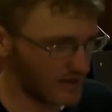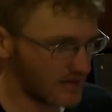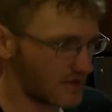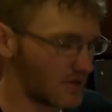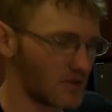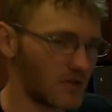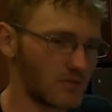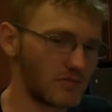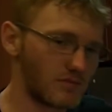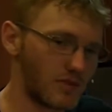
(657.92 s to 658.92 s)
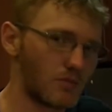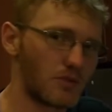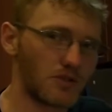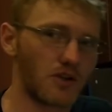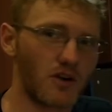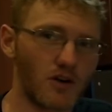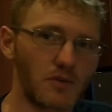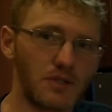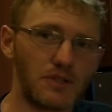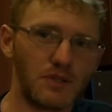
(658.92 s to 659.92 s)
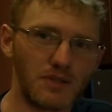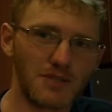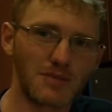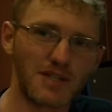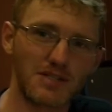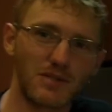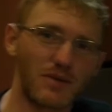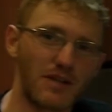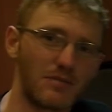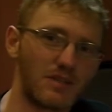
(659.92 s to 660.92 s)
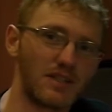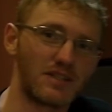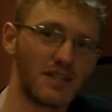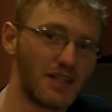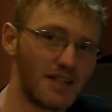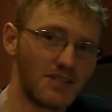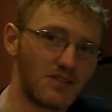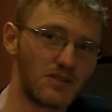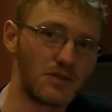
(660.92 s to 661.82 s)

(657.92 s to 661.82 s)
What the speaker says: you know, don't push hard when you do this, but I still recommend just